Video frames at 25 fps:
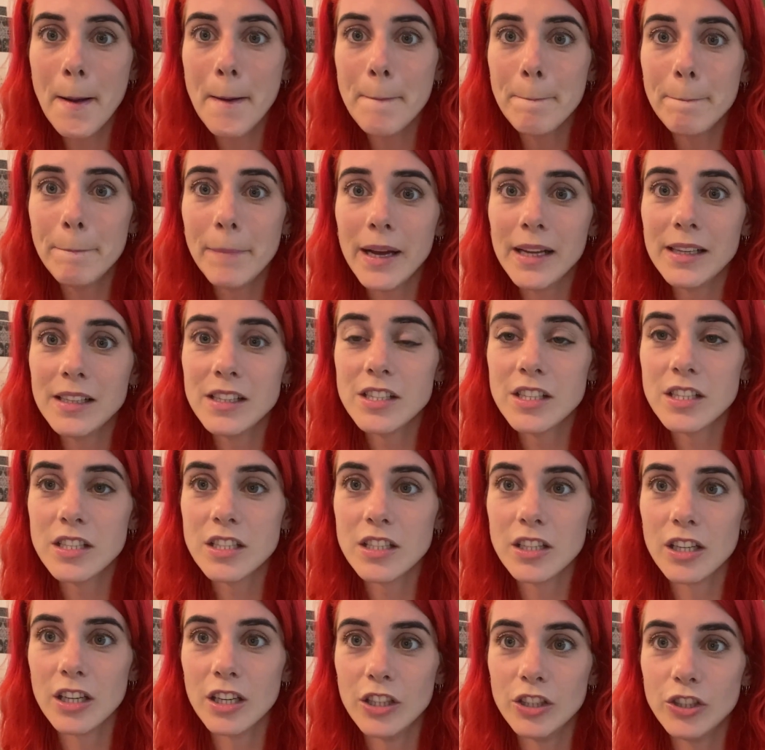But
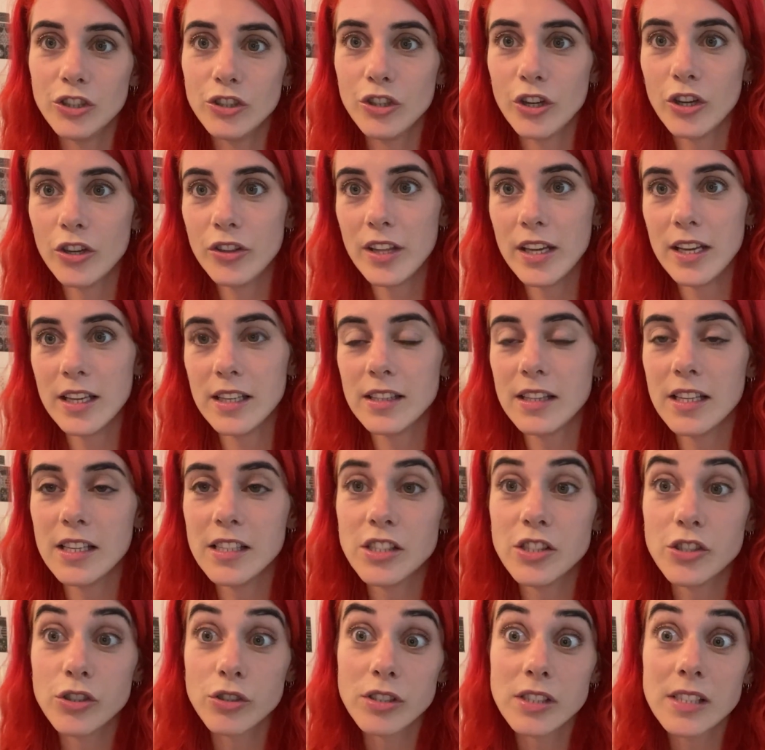they
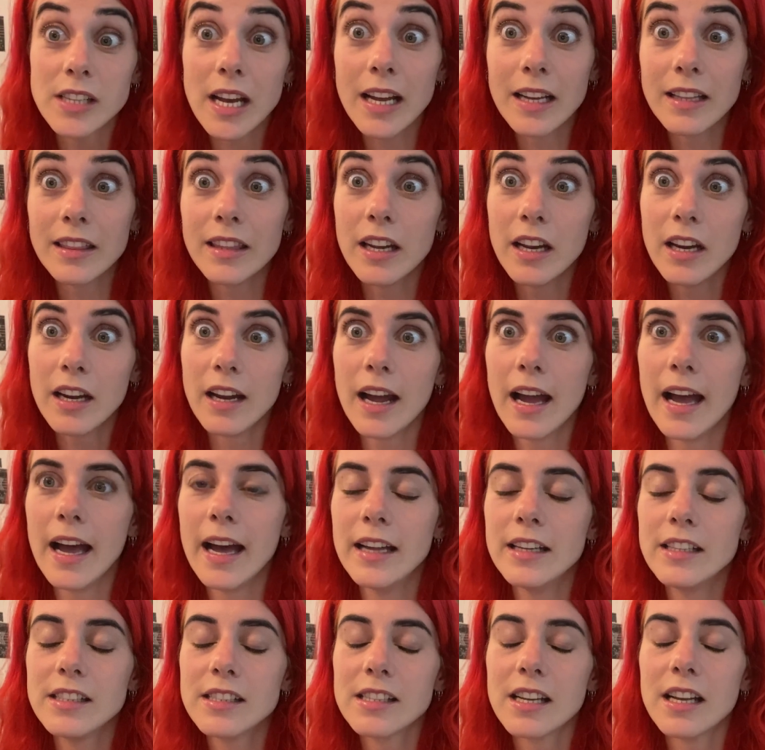still stuck there.
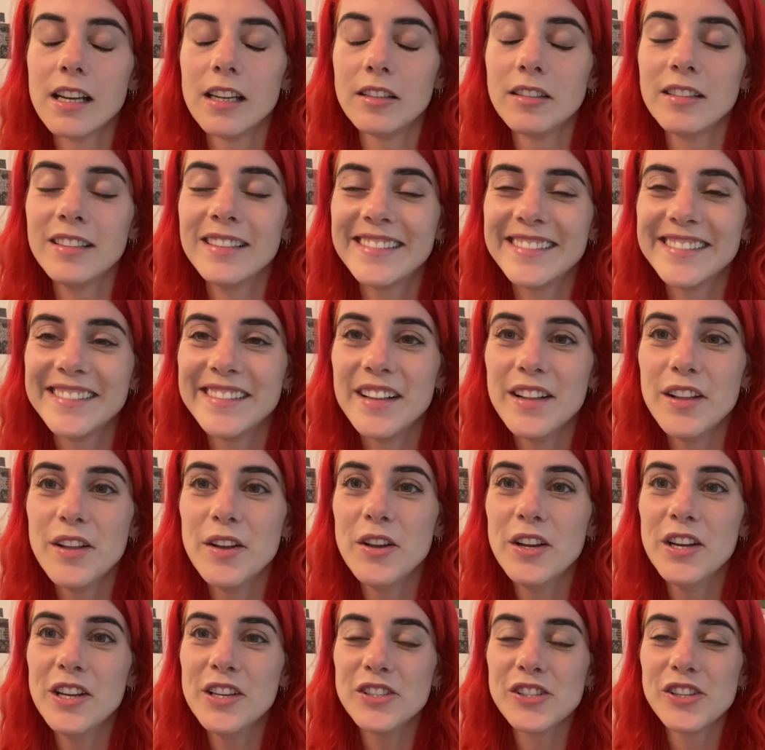And
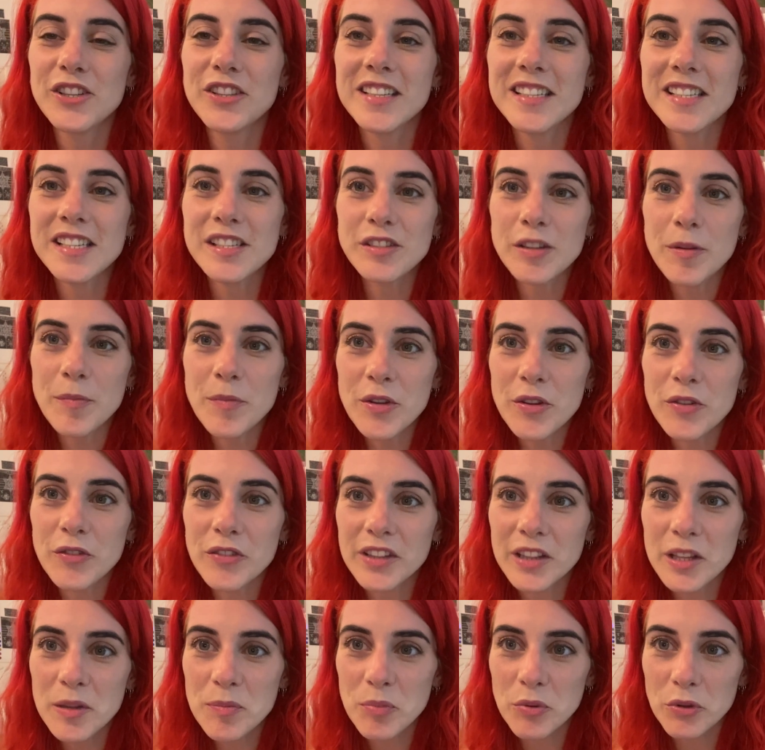so this is something
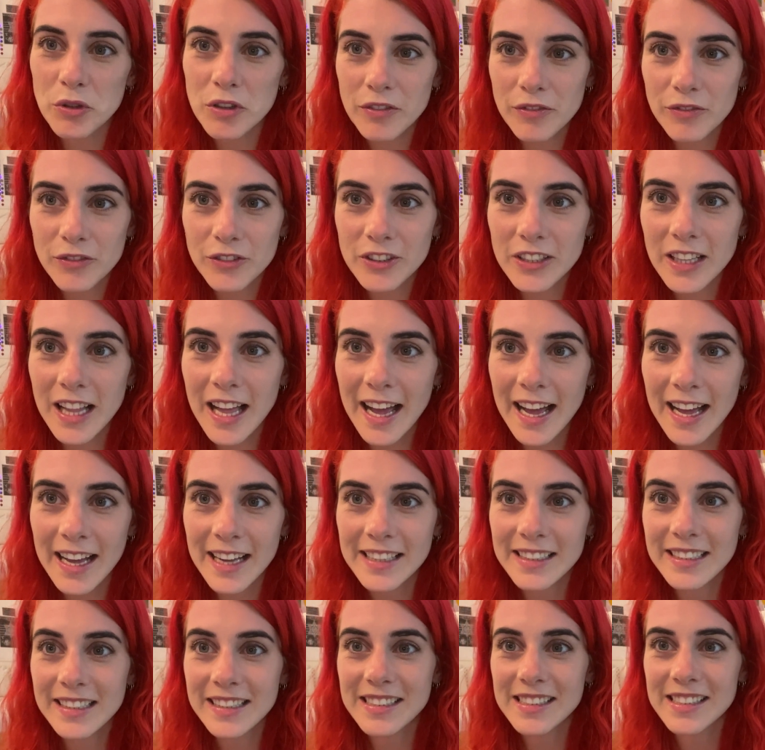really beautiful.
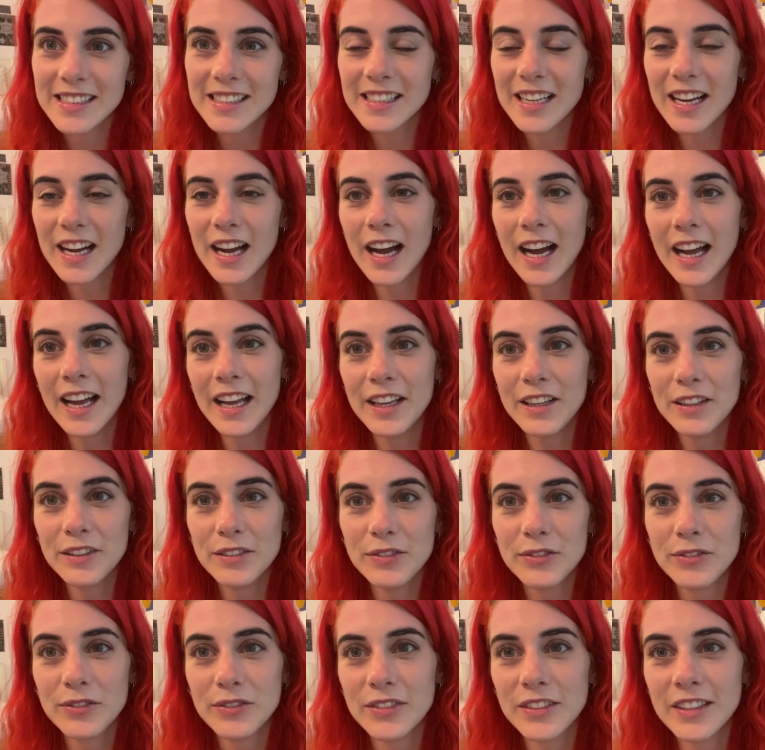And I
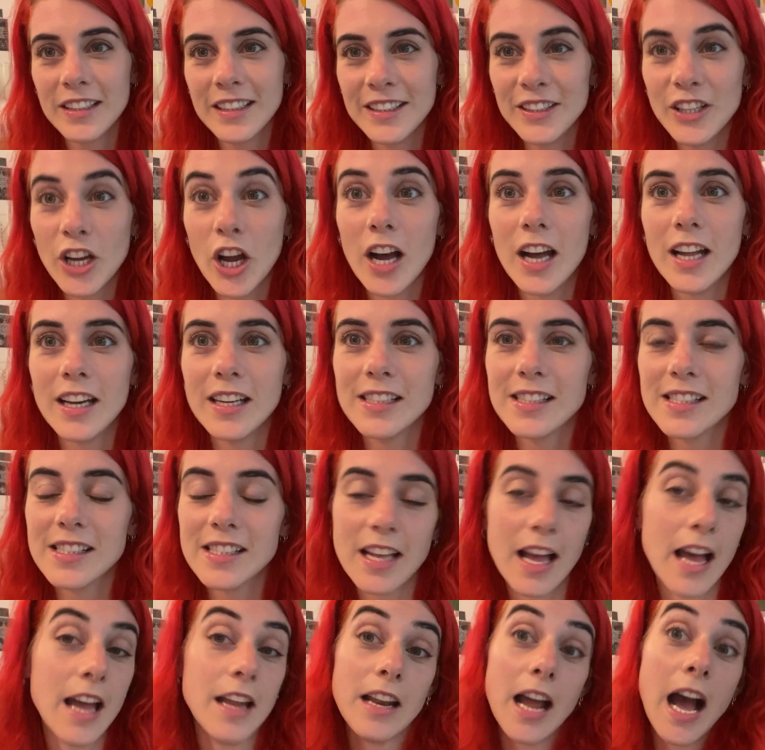did
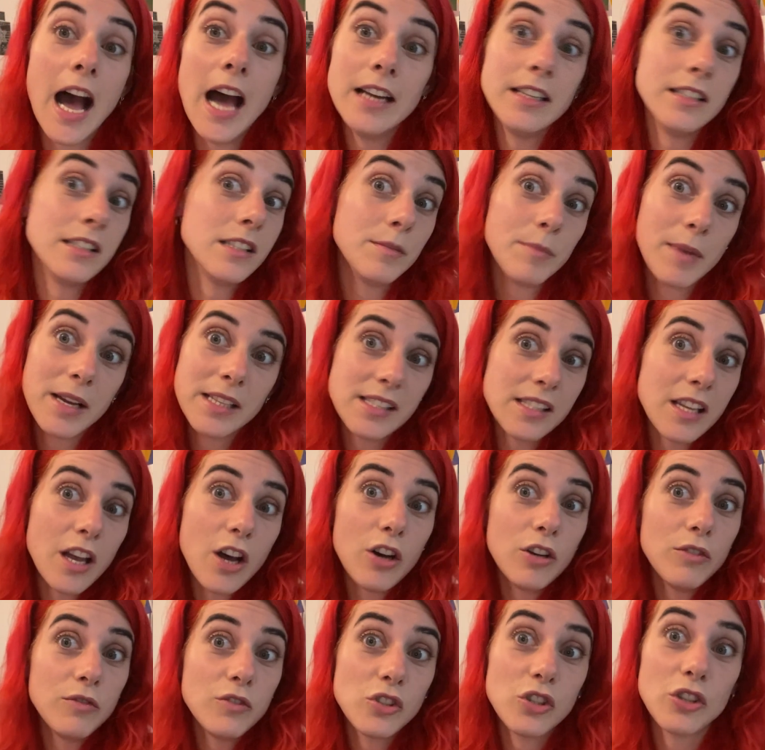it
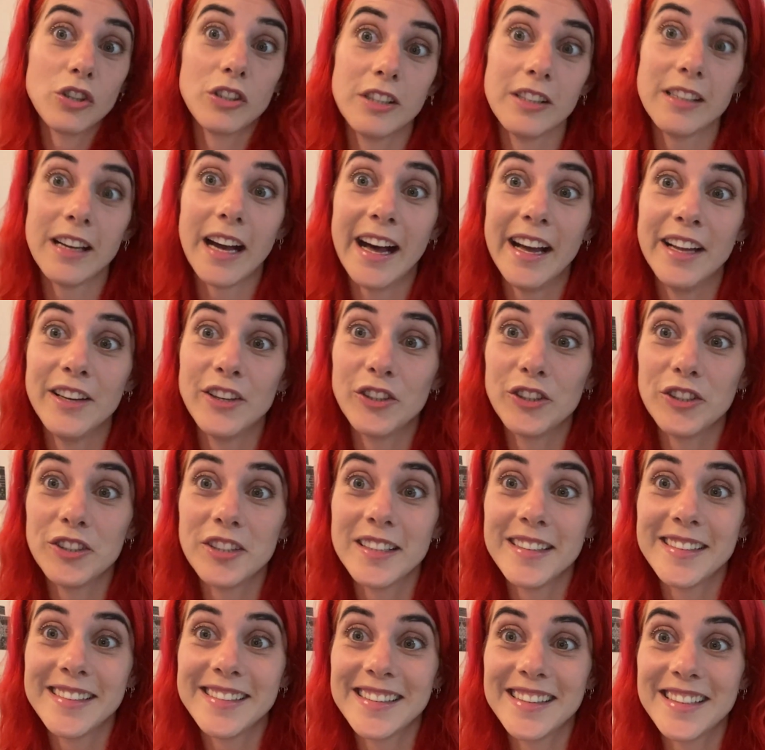myself. So I know
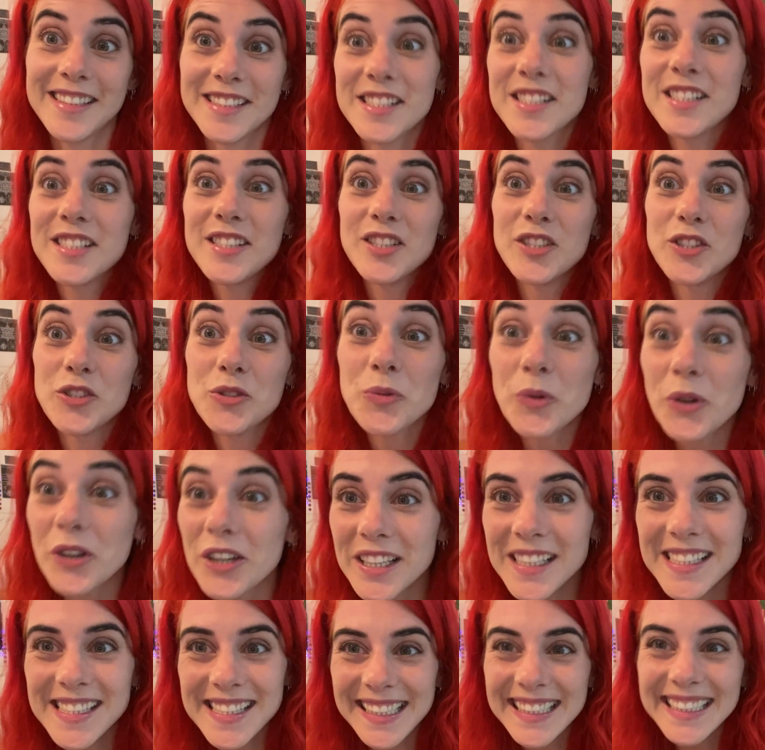that this
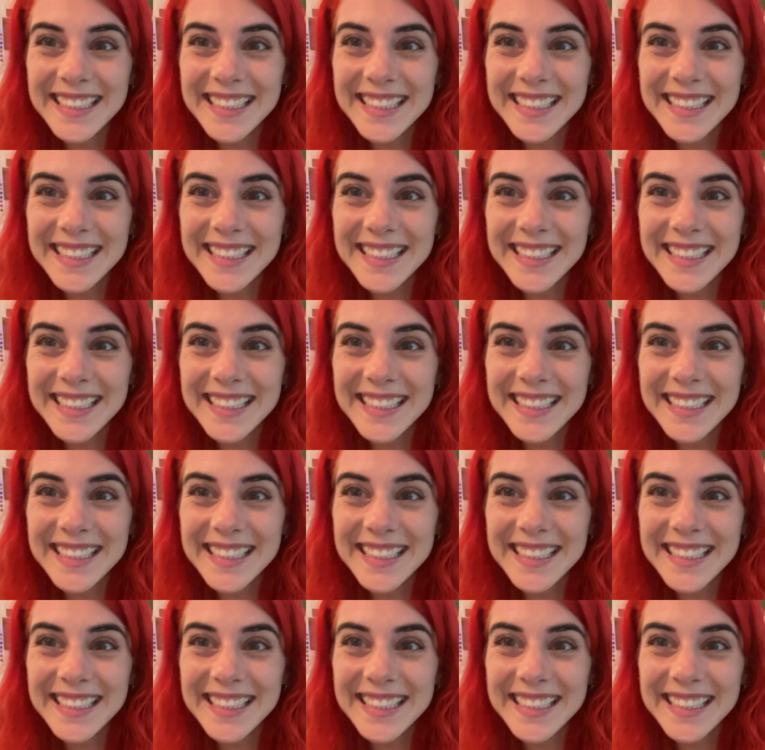works.